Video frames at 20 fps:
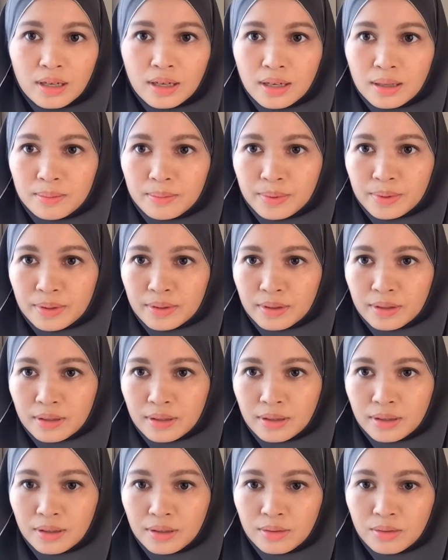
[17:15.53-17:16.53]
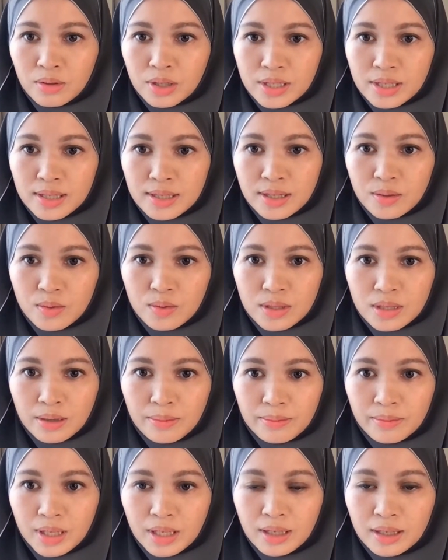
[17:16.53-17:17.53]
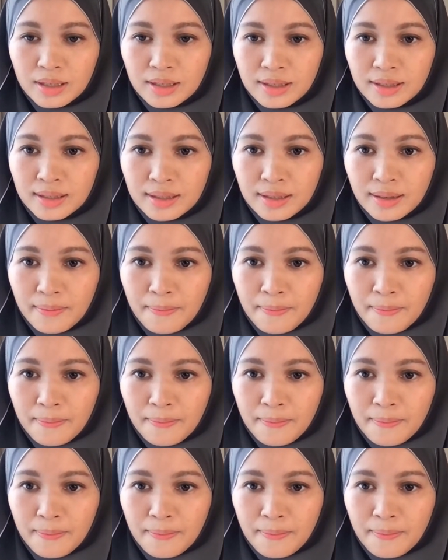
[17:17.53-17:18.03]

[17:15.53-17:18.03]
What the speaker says: up. What does use up mean?